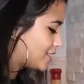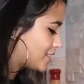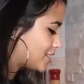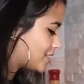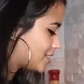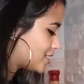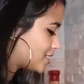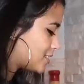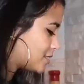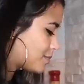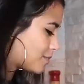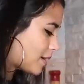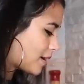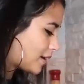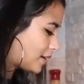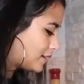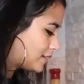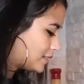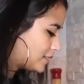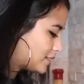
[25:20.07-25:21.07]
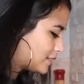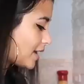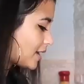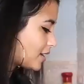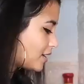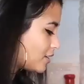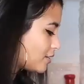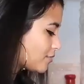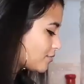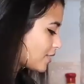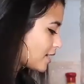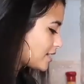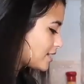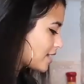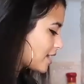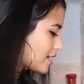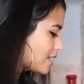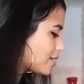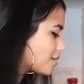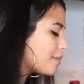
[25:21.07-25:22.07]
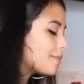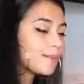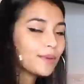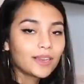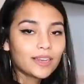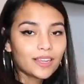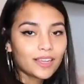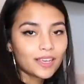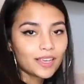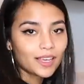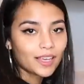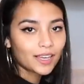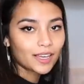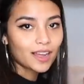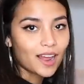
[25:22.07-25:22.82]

It's just a spice. I couldn't find any mini